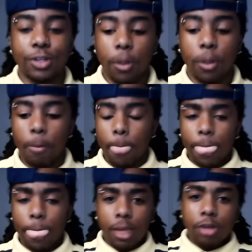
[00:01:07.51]
So,
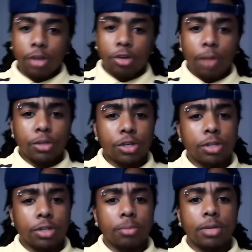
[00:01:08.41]
you know, I'm gonna show
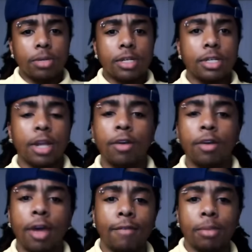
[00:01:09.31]
some pictures. I don't
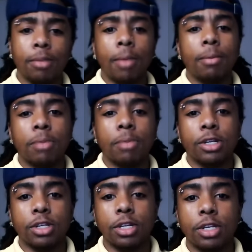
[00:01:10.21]
have any baby
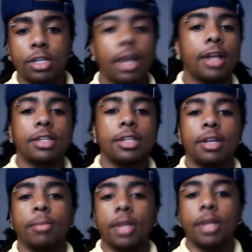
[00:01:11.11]
pictures because, like I said,
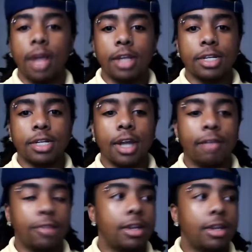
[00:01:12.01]
I'm in a college life.
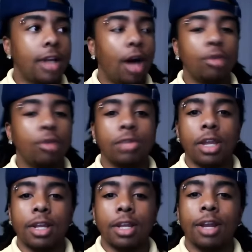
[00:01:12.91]
I don't
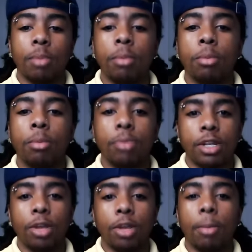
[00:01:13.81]
think a lot of people bring
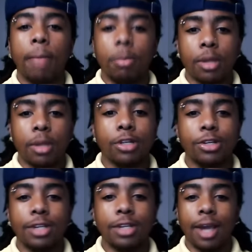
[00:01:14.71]
their baby
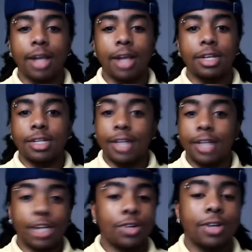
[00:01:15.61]
pictures to college, because I
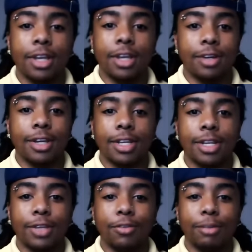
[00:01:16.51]
sure in the hell didn't,
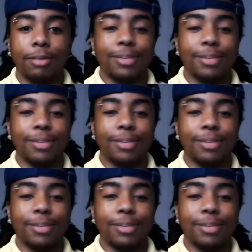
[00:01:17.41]
you feel me?